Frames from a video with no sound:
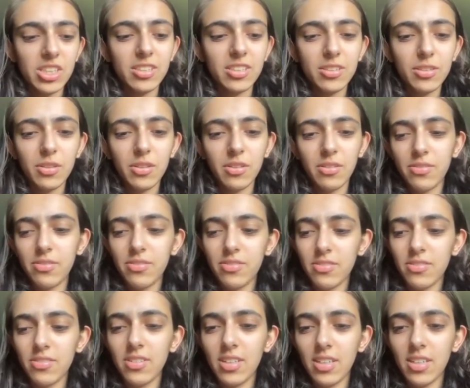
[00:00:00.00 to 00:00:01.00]
is sort of
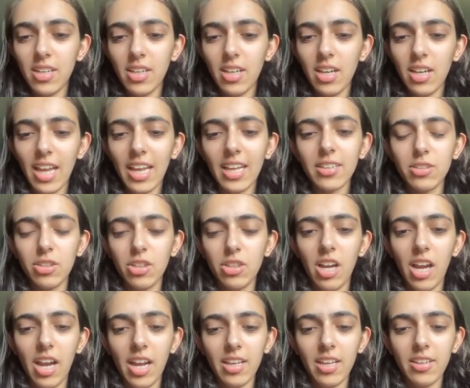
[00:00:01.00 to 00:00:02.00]
linked to
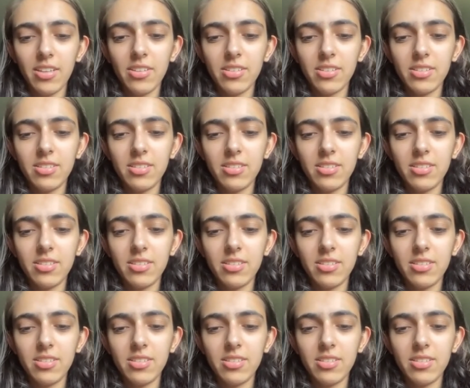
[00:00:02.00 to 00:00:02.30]
like